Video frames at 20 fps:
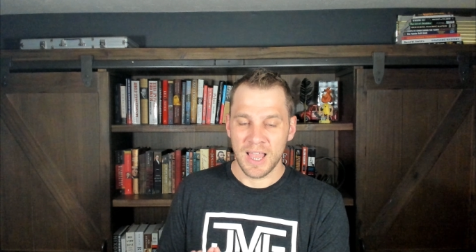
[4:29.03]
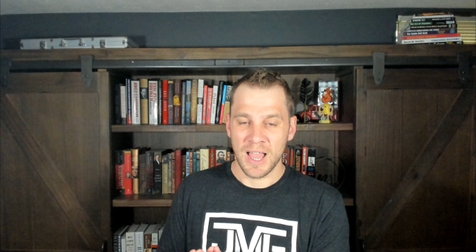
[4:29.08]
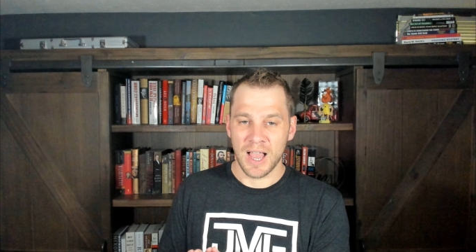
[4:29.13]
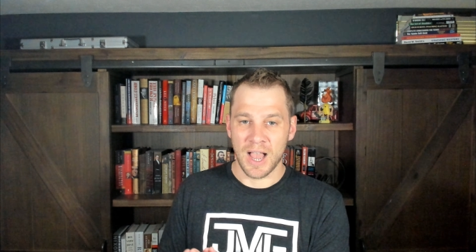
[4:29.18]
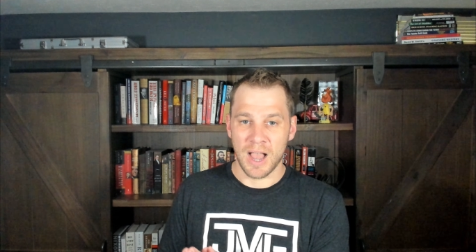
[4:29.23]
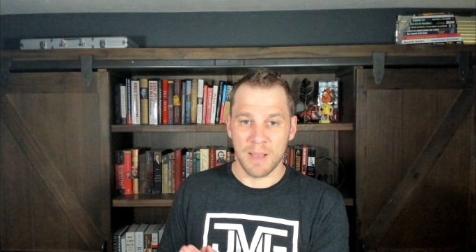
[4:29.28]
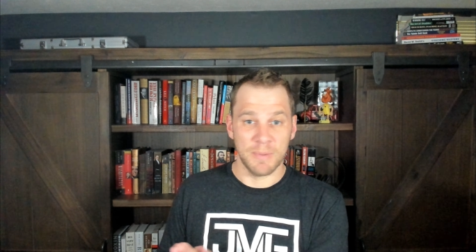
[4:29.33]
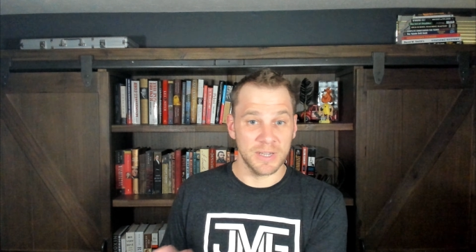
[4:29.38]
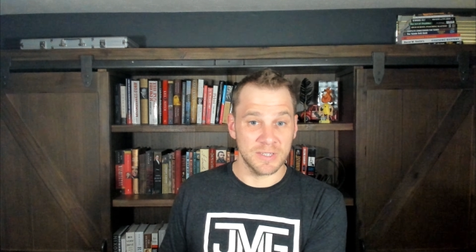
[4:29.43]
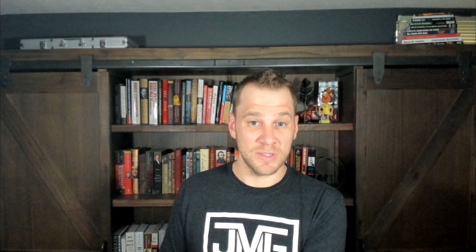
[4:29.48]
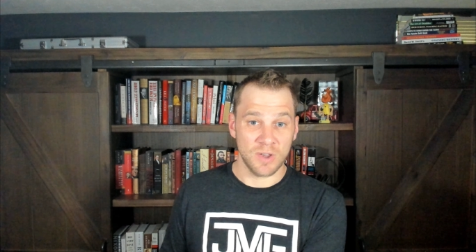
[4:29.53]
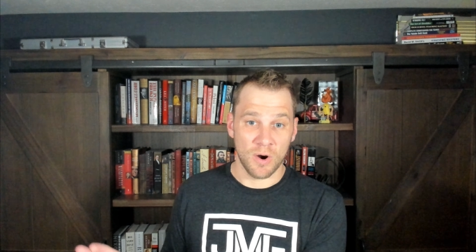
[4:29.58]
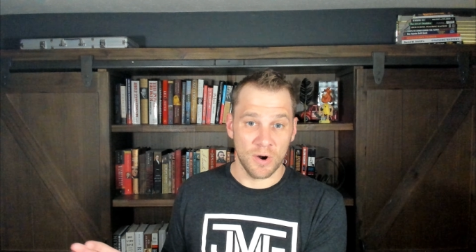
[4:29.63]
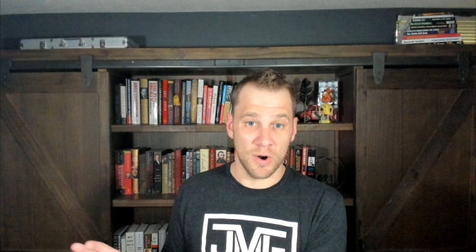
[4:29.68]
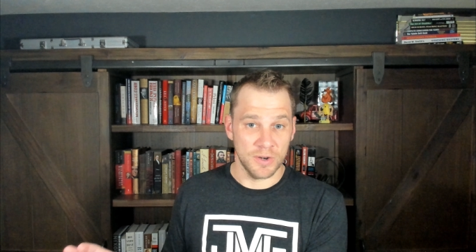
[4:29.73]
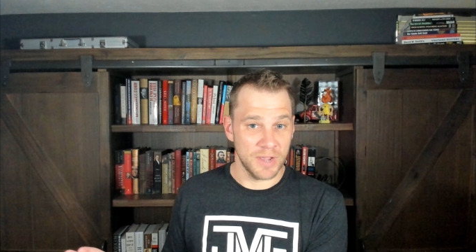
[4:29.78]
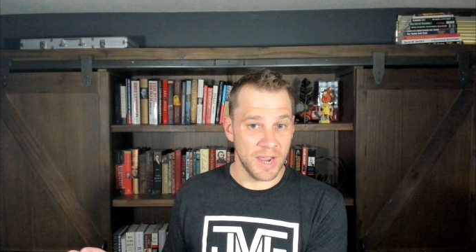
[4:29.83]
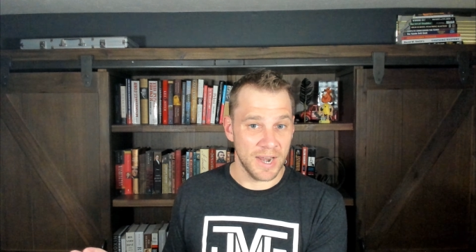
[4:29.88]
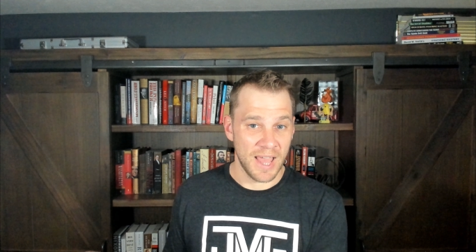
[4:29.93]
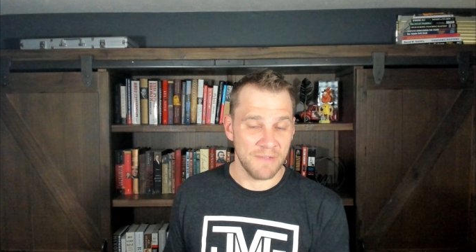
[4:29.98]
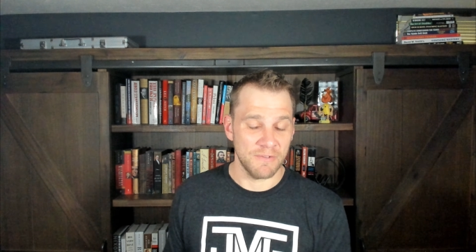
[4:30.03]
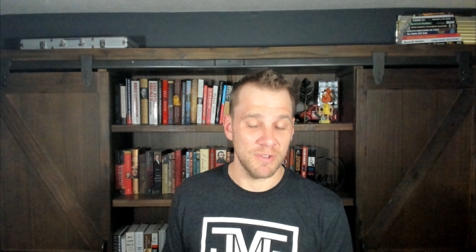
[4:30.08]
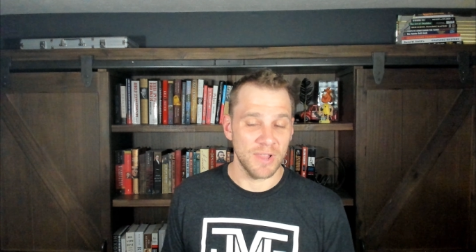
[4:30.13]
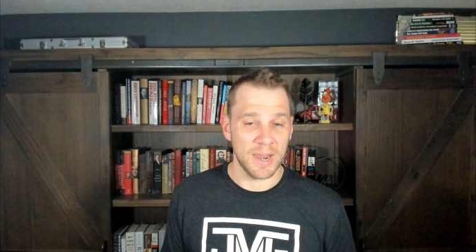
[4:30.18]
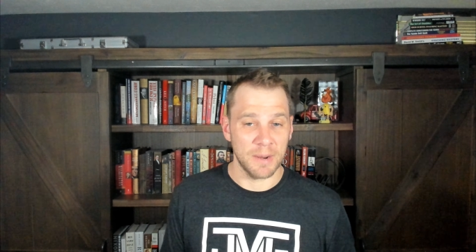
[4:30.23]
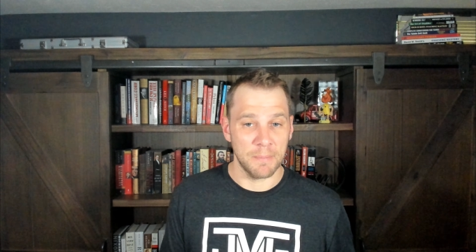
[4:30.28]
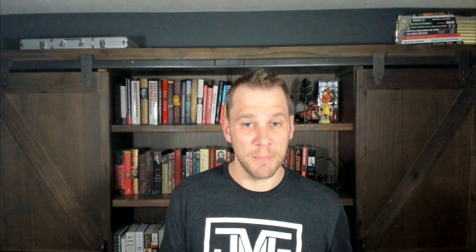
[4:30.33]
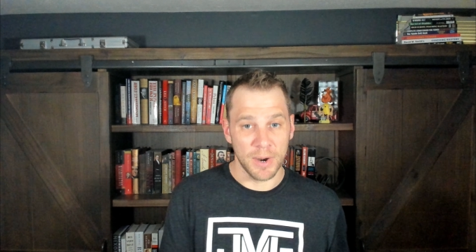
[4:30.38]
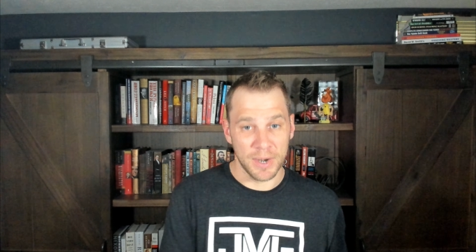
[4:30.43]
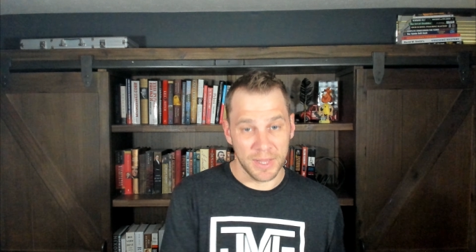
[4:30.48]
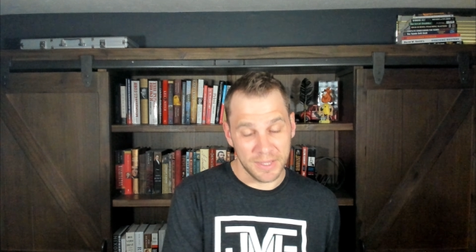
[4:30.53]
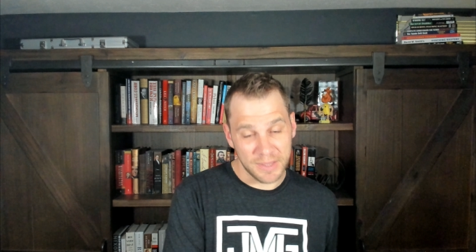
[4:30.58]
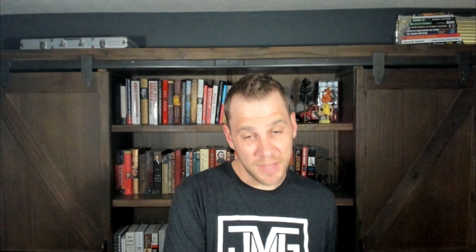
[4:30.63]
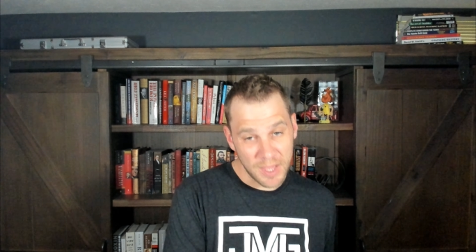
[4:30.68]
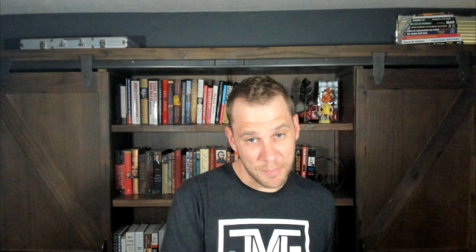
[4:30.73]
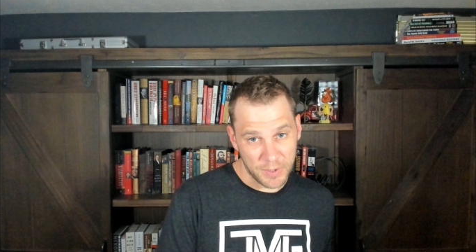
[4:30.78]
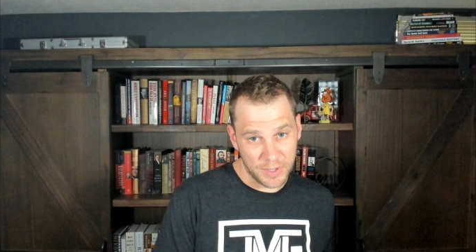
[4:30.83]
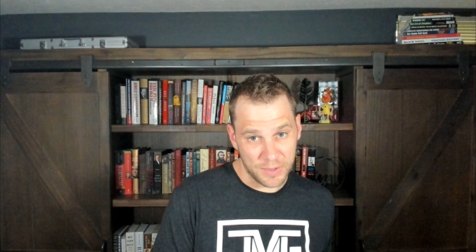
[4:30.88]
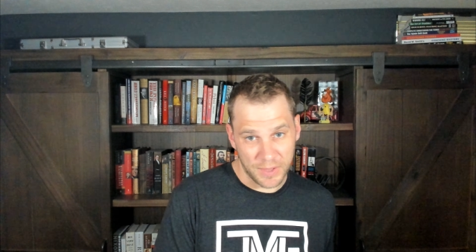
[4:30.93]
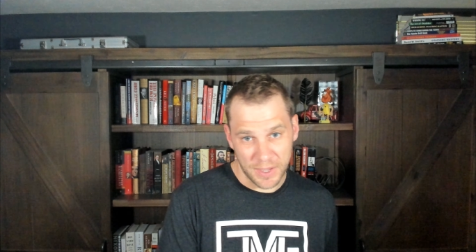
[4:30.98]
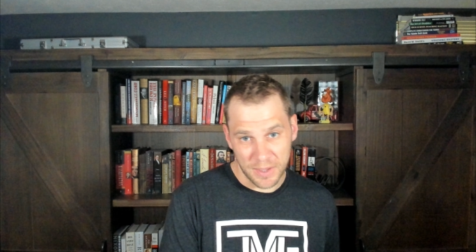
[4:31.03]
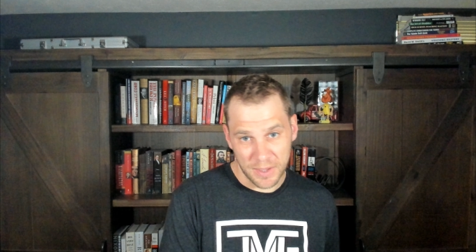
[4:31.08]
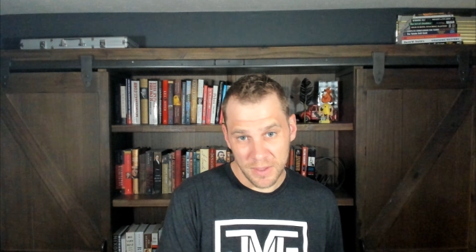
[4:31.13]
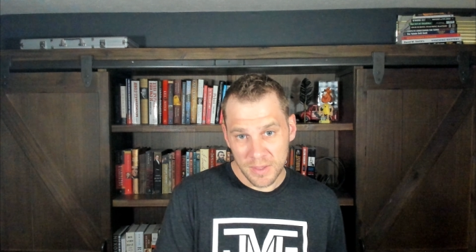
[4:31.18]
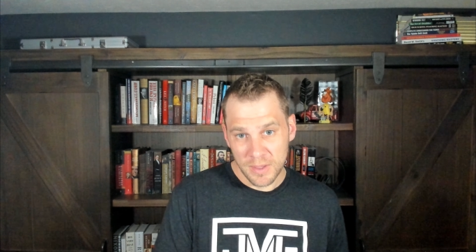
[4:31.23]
but it's hard. You got to have a lot of money typically.